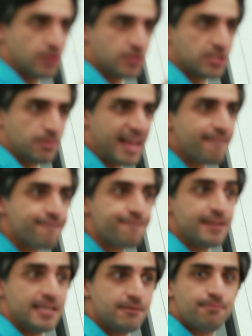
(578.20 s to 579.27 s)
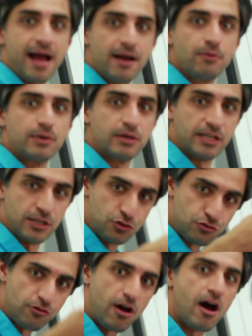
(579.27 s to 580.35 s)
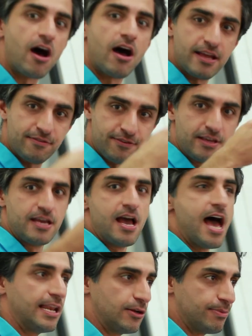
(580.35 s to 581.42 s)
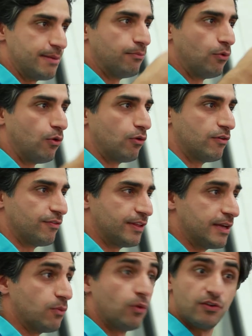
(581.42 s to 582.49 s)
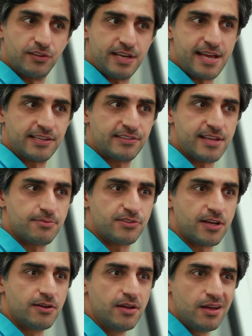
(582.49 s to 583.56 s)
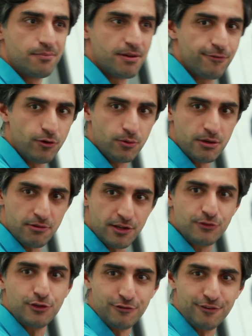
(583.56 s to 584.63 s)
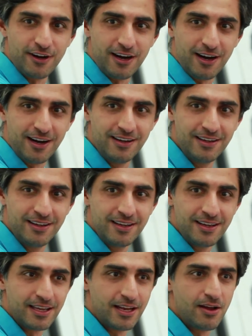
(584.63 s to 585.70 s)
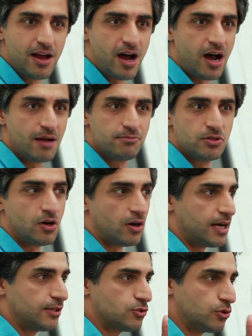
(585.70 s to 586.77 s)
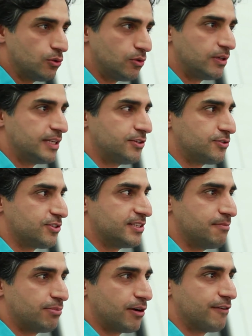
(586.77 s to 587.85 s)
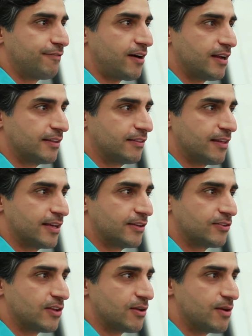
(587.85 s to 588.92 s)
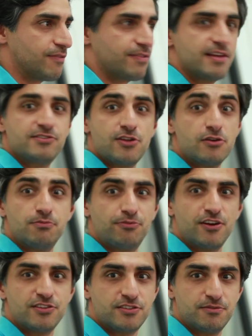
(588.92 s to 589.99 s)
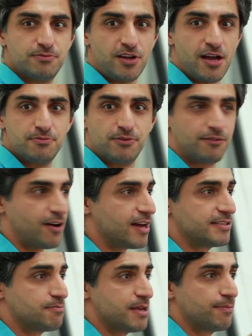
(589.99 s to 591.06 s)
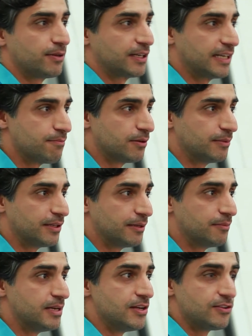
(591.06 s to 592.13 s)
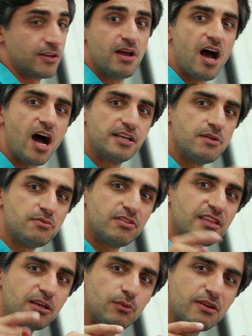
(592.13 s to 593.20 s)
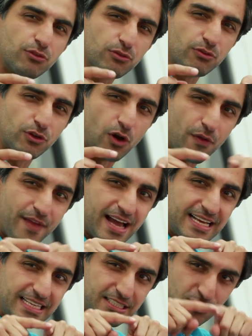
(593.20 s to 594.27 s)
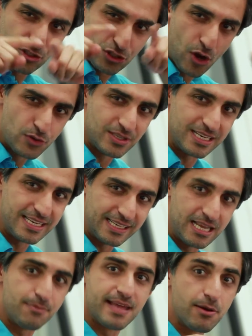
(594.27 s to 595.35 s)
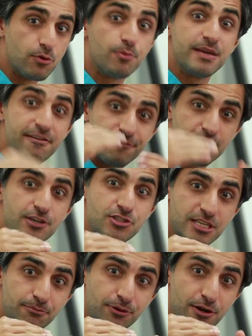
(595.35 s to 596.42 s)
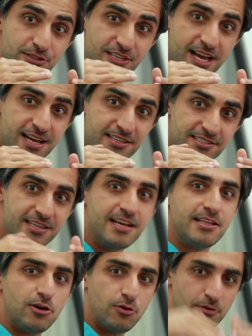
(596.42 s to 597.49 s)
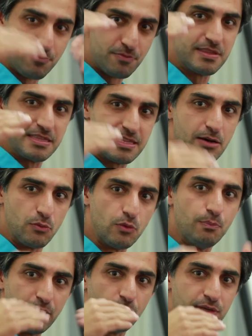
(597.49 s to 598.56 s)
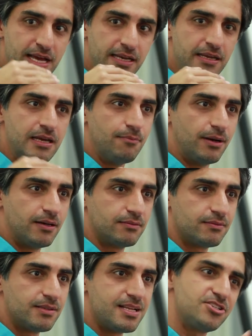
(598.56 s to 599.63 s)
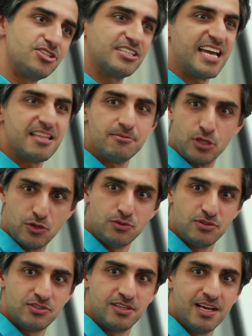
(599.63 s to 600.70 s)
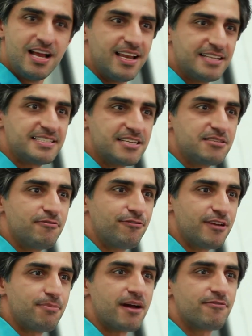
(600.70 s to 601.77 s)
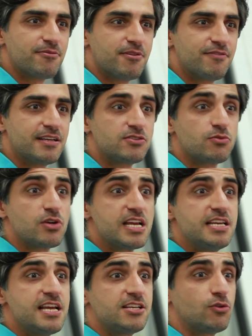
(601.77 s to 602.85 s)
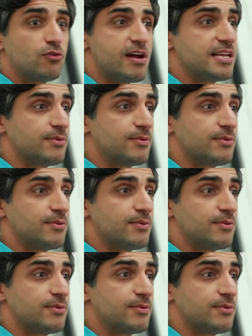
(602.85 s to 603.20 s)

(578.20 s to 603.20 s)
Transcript: on some of that feedback, we're going to drive a little bit more of the what's the next step. So before we run too far, you know, I'm not at all interested in profiling things if there's no first-of-type providers and people are going to implement them. So I don't think we've got that totally clear, but there will be a versioning process that will build in. But let's just get them used. Let's get some feedback from the vendors. Already